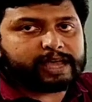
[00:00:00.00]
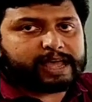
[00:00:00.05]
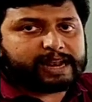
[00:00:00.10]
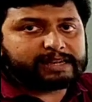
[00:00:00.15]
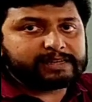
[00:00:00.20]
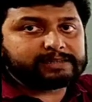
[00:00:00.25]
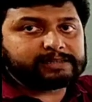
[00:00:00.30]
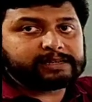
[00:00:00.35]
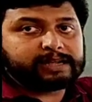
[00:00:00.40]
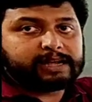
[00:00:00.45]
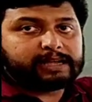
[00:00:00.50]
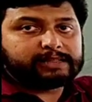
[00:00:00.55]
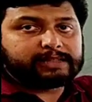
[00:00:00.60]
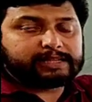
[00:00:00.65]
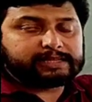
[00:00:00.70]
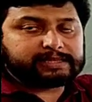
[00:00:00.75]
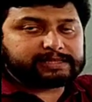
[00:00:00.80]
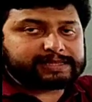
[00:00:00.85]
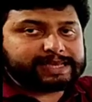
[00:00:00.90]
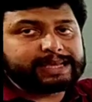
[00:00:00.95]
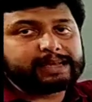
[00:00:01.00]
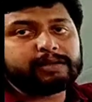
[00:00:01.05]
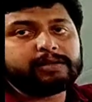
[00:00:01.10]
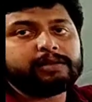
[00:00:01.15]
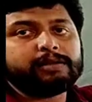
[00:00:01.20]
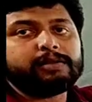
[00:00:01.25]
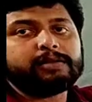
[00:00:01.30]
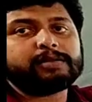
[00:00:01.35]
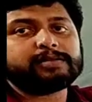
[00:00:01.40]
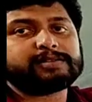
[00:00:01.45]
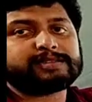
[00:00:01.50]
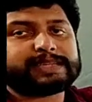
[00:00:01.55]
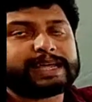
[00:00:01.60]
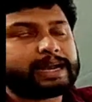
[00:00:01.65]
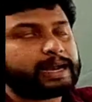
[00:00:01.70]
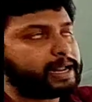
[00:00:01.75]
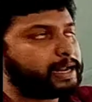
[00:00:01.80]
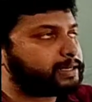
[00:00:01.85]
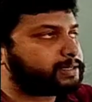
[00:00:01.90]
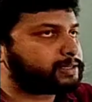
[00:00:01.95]
in this single
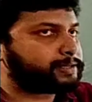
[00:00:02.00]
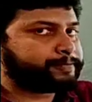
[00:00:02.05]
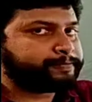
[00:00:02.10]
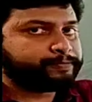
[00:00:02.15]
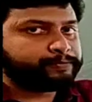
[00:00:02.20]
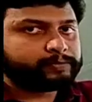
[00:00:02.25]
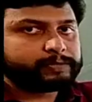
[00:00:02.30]
sentence.